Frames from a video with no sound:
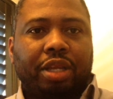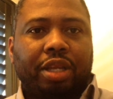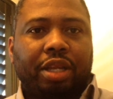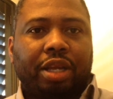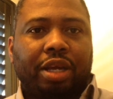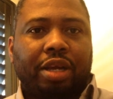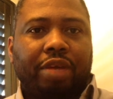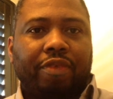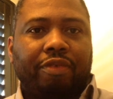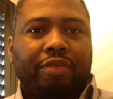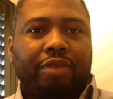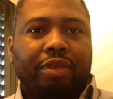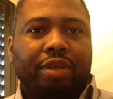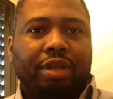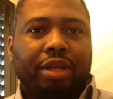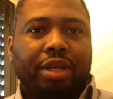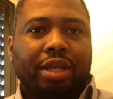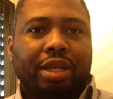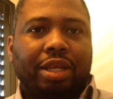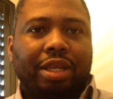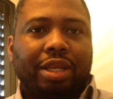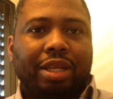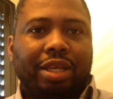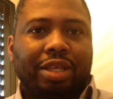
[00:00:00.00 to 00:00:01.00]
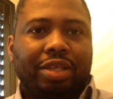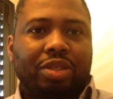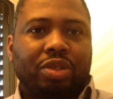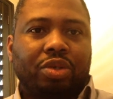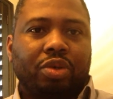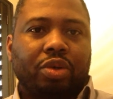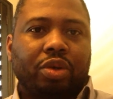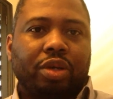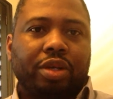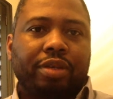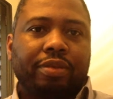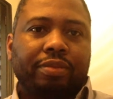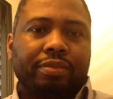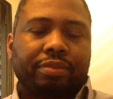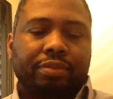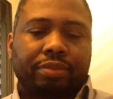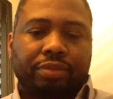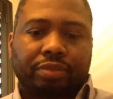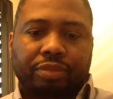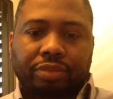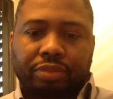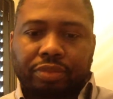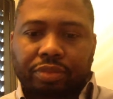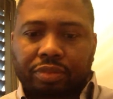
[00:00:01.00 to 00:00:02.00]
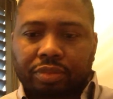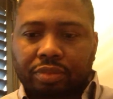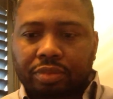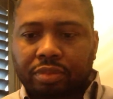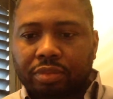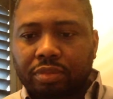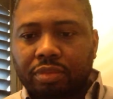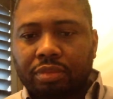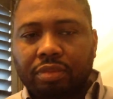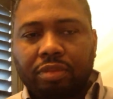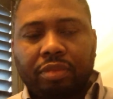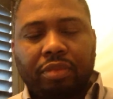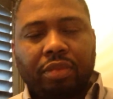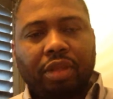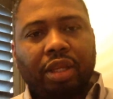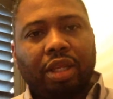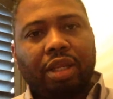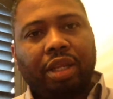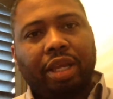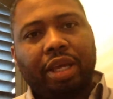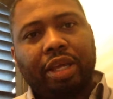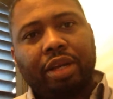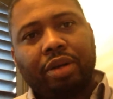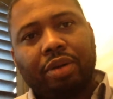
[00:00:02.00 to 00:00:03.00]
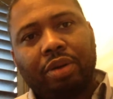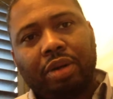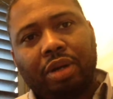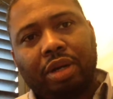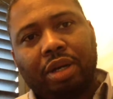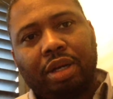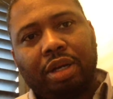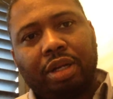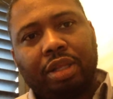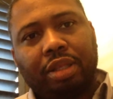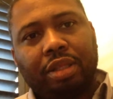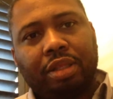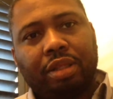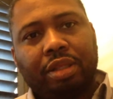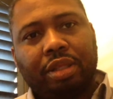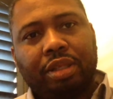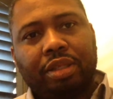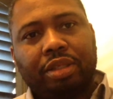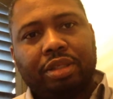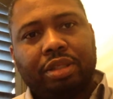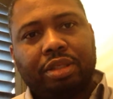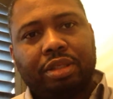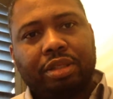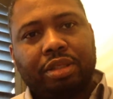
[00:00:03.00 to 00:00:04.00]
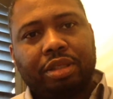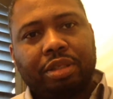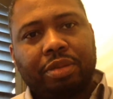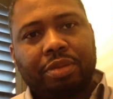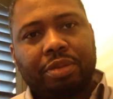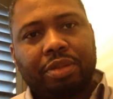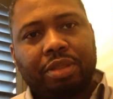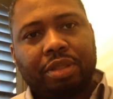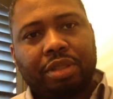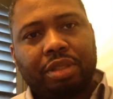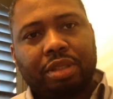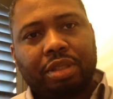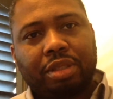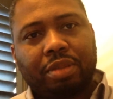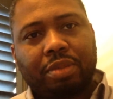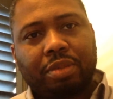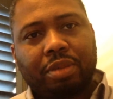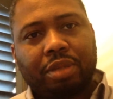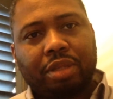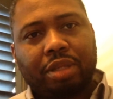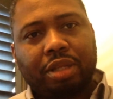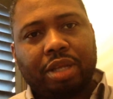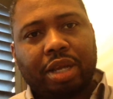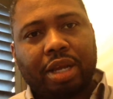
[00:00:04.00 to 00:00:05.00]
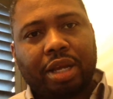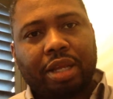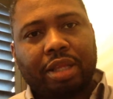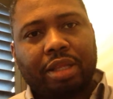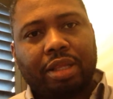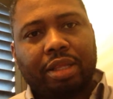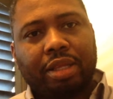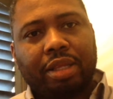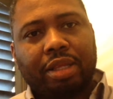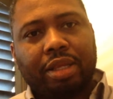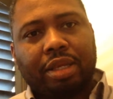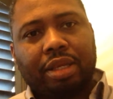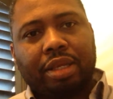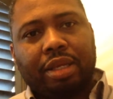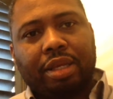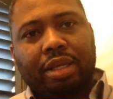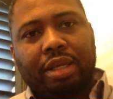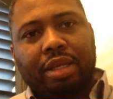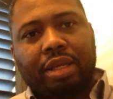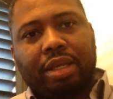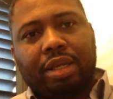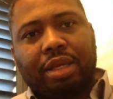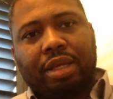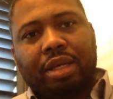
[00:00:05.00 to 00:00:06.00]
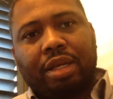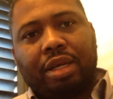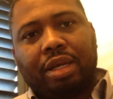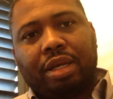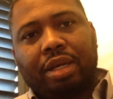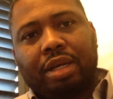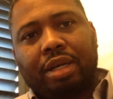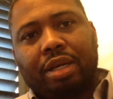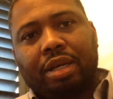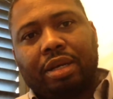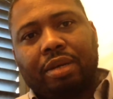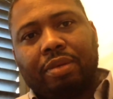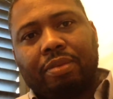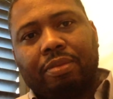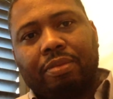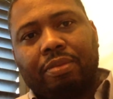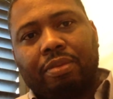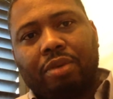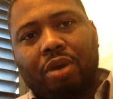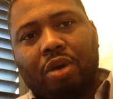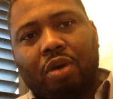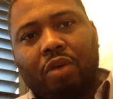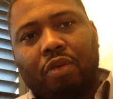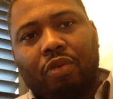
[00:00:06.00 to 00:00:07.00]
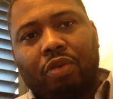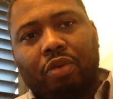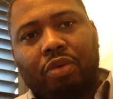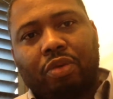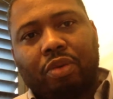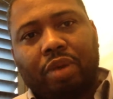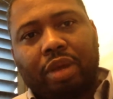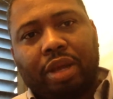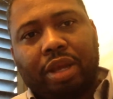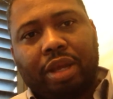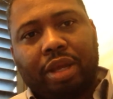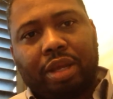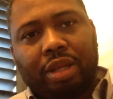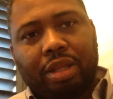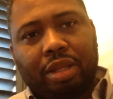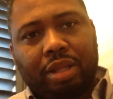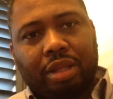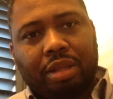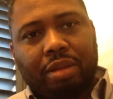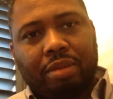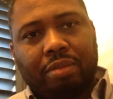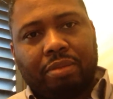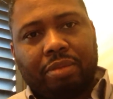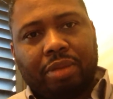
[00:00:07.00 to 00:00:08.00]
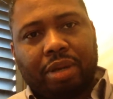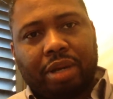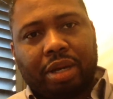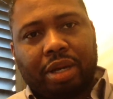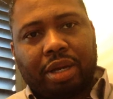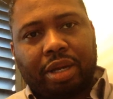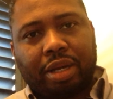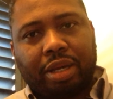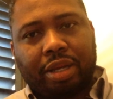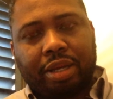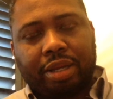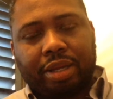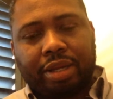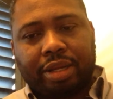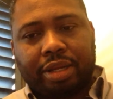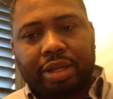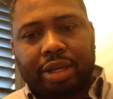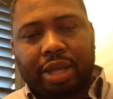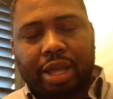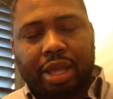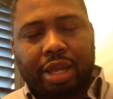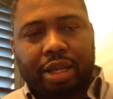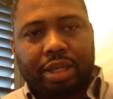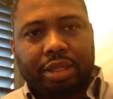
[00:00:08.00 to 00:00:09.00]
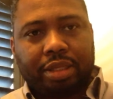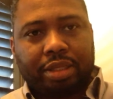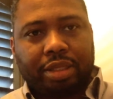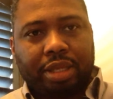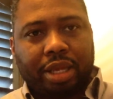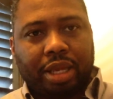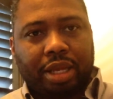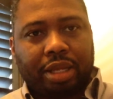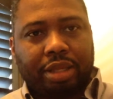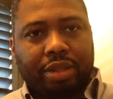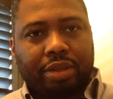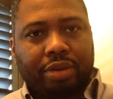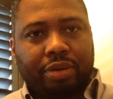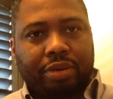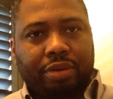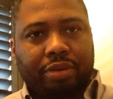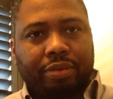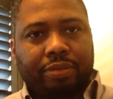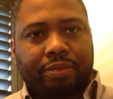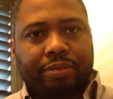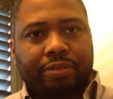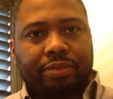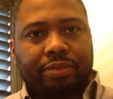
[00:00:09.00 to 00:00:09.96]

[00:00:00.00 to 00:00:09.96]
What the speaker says: Now, if you look at history, later on, the Egyptians somewhat got overran by Alexander.